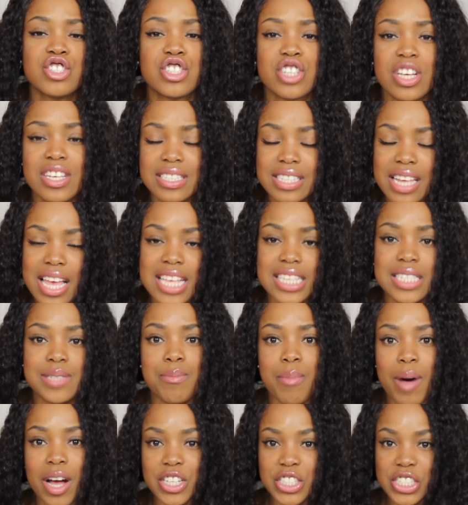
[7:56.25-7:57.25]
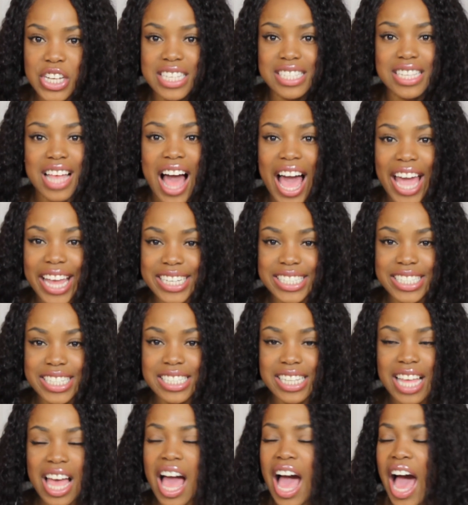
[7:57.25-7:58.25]
just as much as I
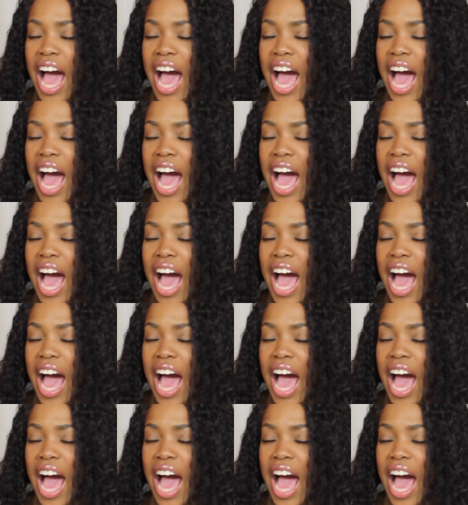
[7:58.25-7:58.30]
did.